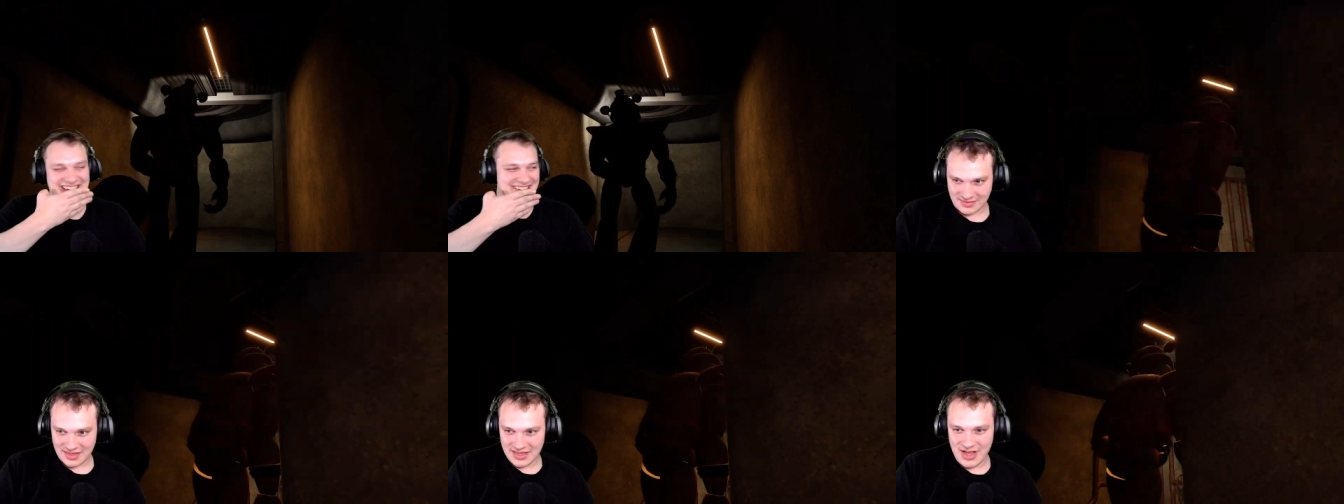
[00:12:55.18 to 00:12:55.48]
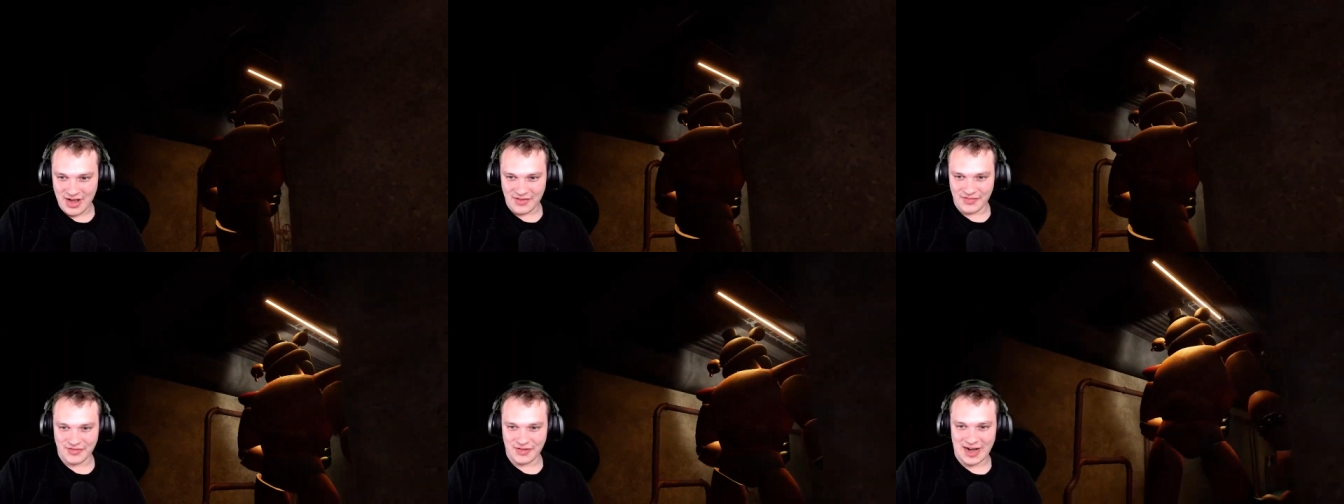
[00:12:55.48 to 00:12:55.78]

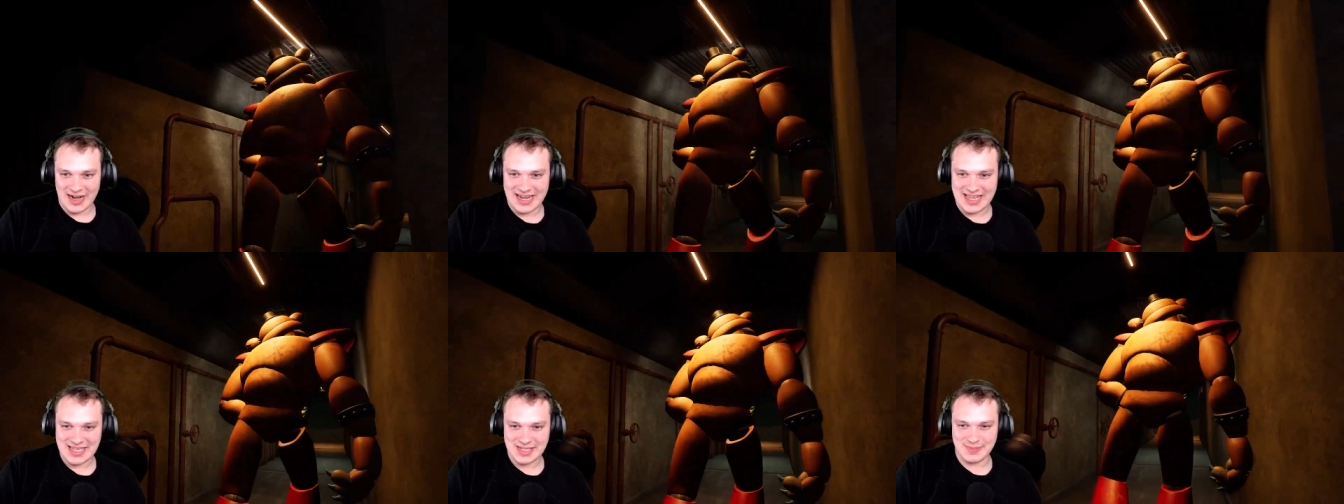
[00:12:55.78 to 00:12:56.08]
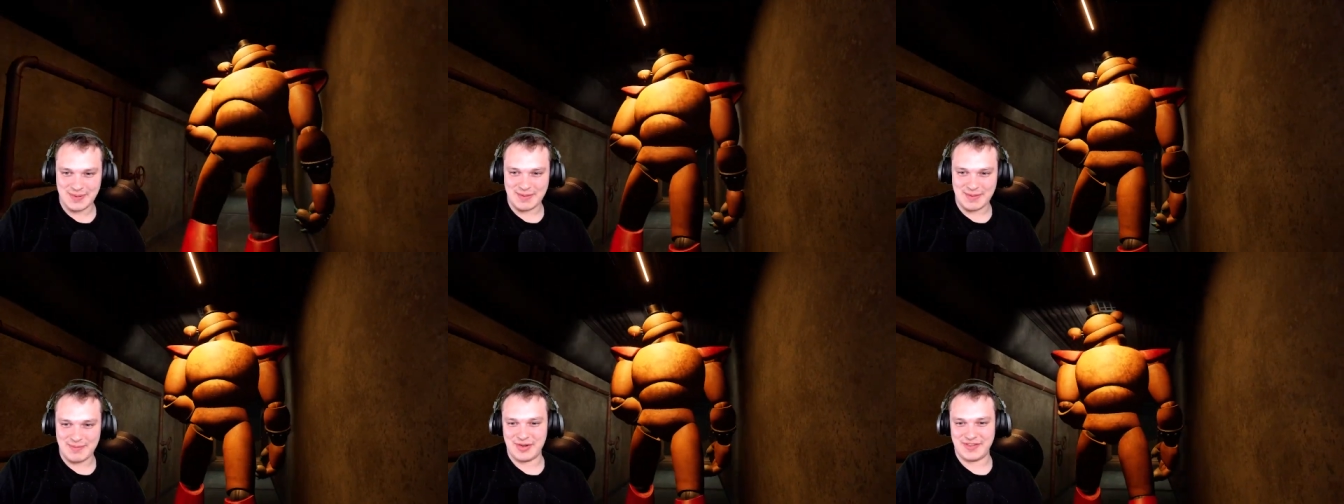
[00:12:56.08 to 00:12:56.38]
No, Freddy's
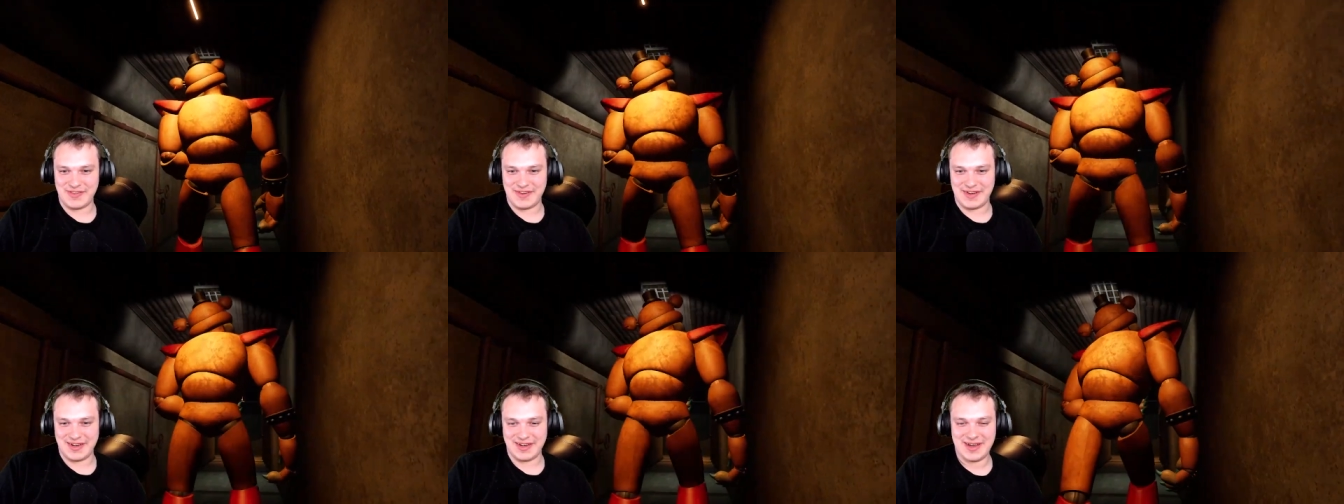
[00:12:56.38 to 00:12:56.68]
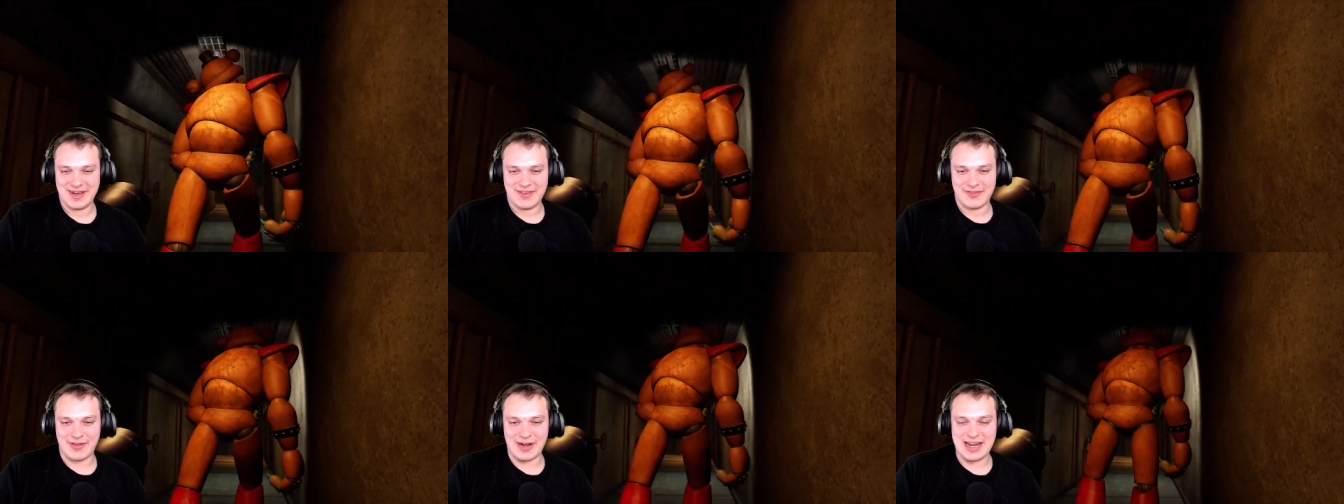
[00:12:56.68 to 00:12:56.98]
Gregory. been
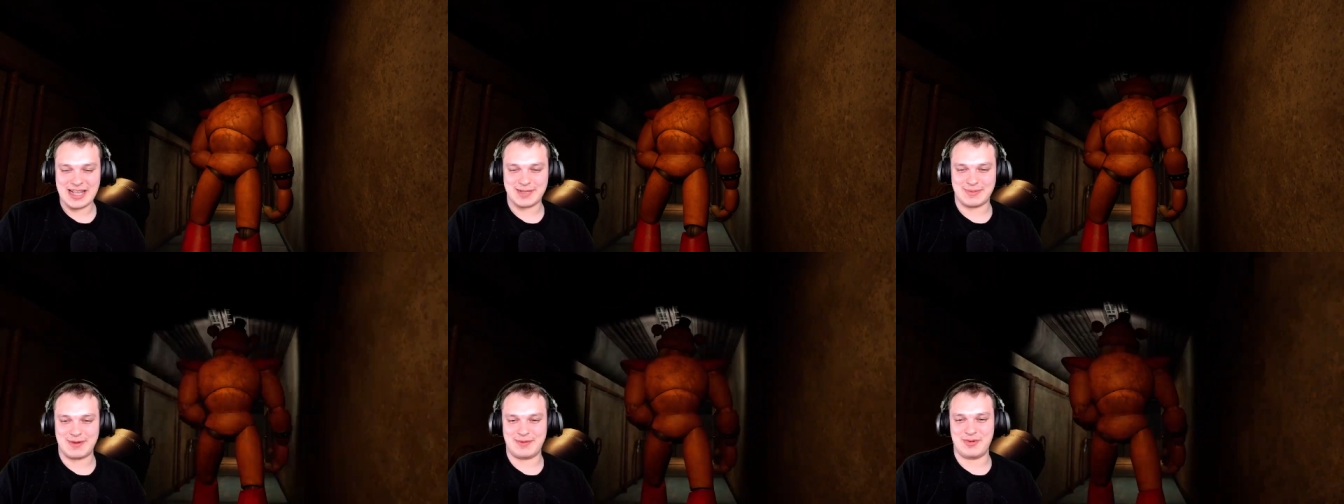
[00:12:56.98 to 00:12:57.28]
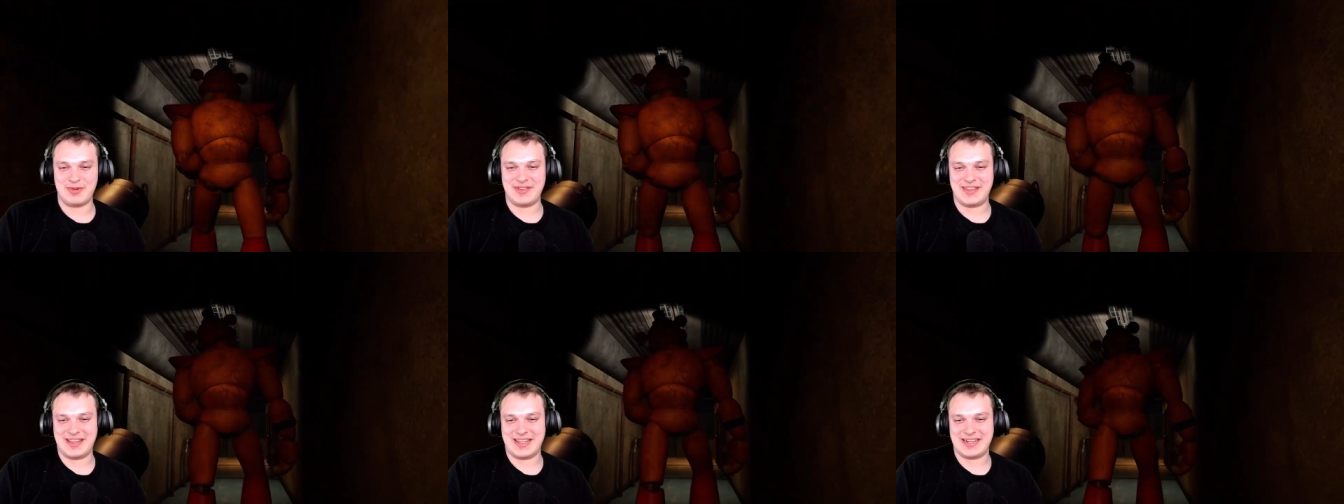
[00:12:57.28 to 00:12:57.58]
moving. Freddy's been
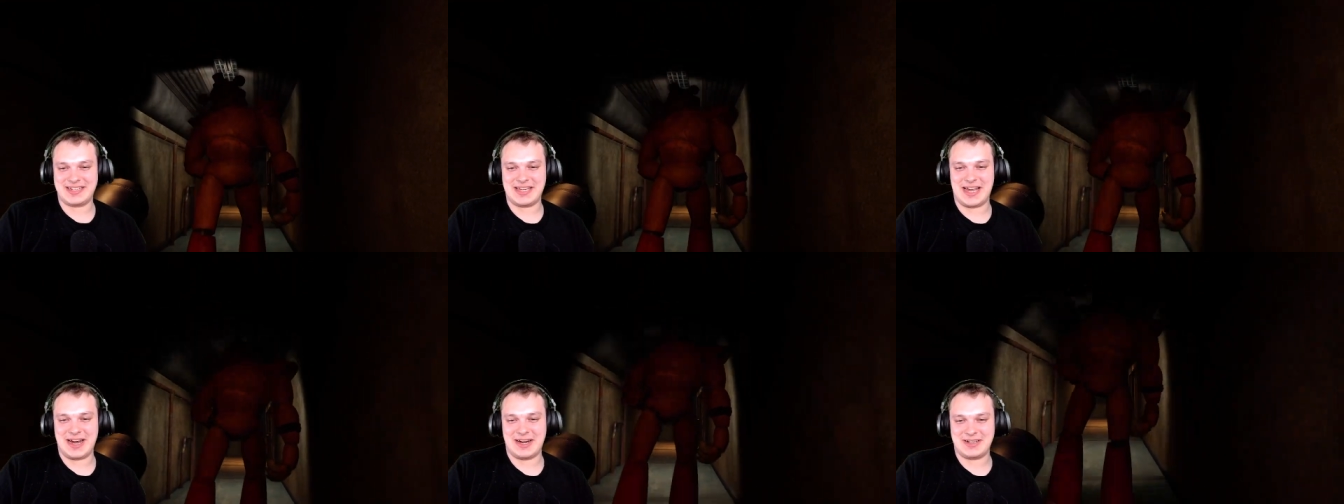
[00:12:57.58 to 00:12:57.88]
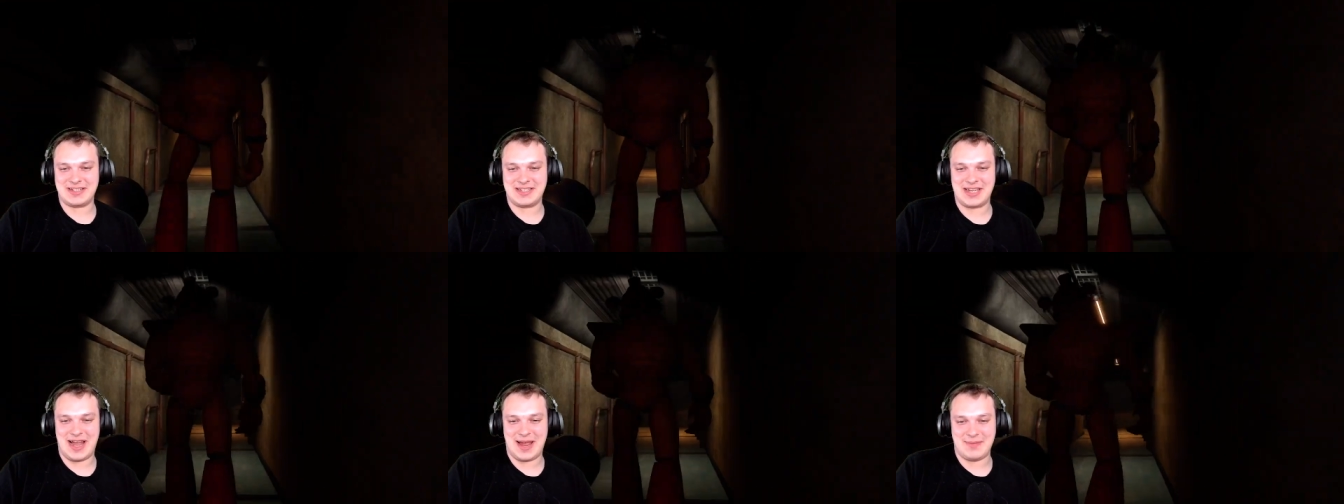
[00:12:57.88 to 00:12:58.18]
moving the Gregory,
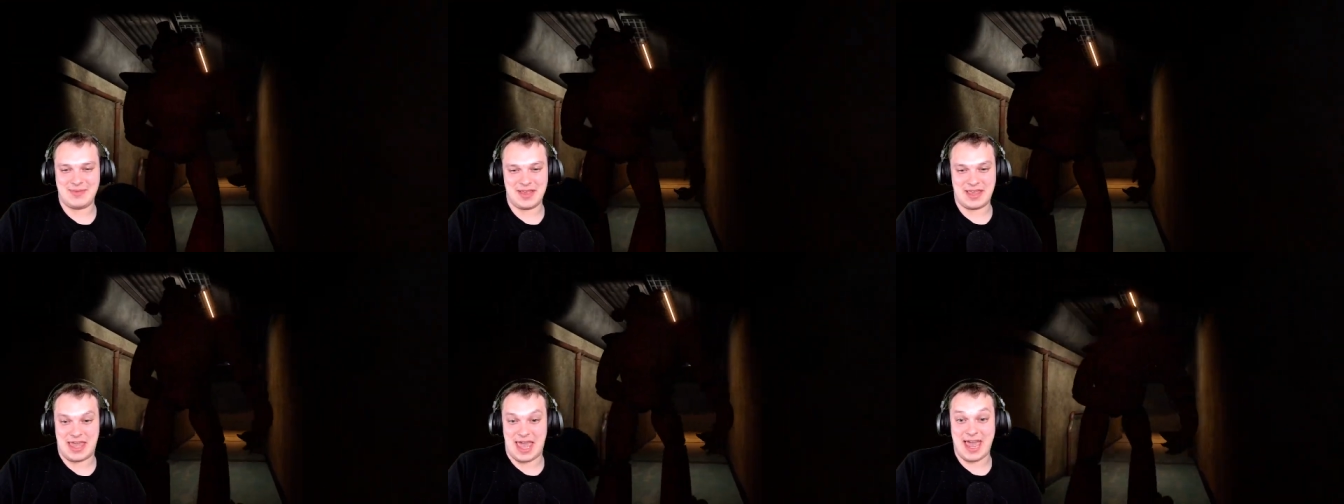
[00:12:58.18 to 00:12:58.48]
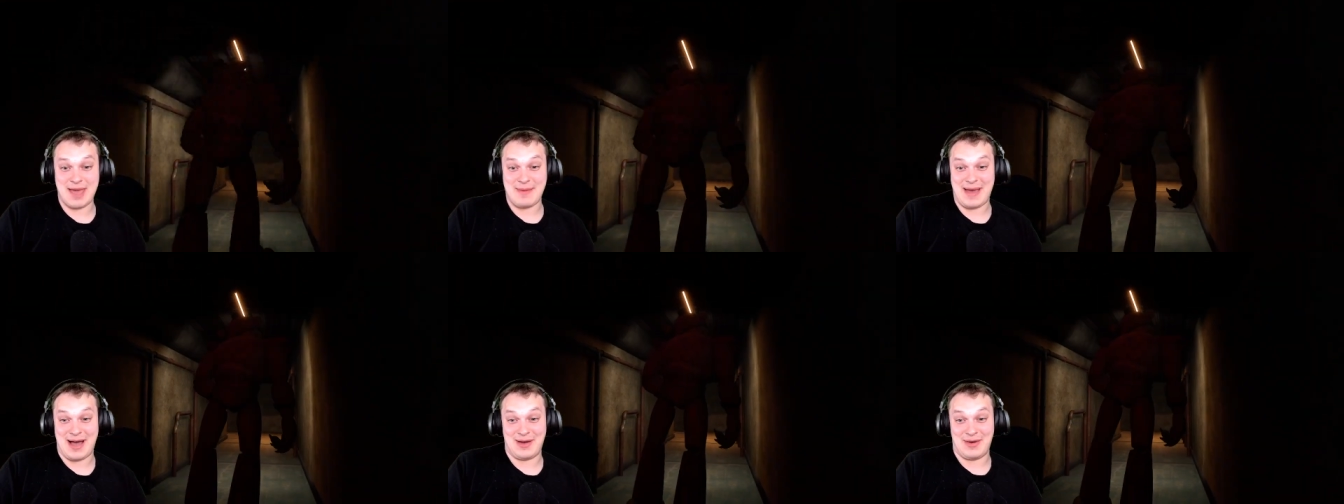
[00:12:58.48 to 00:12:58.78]
entire time. The
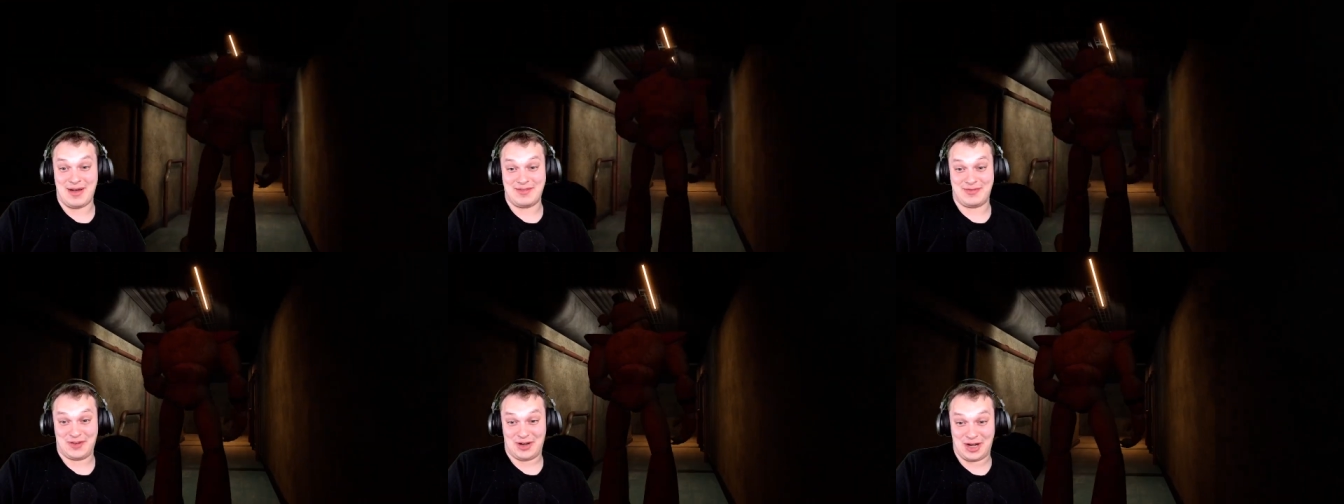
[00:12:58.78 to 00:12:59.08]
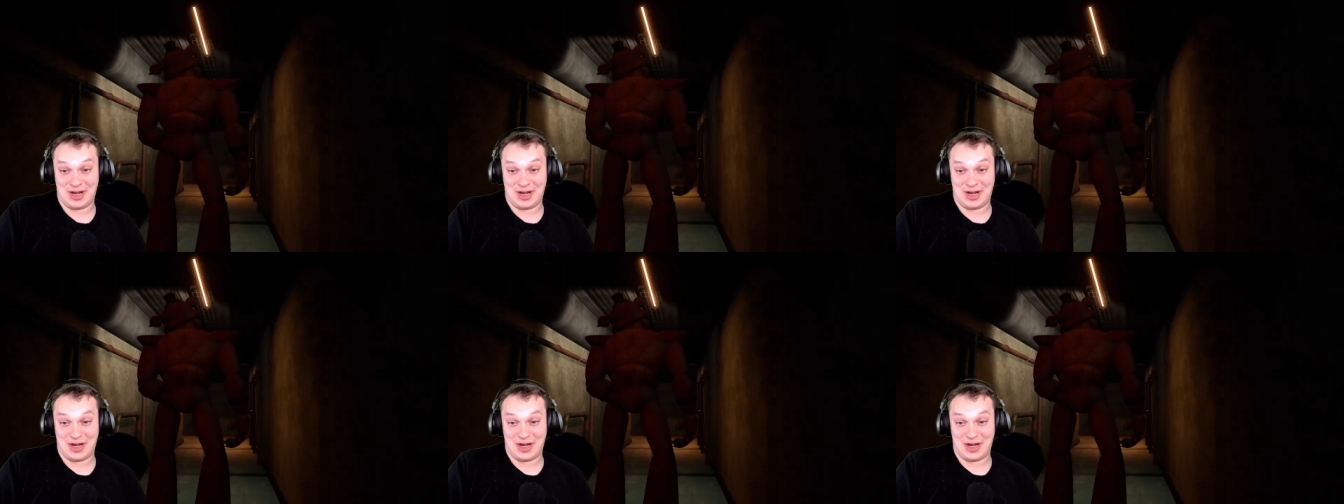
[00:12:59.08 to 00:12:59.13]
game, I however, need to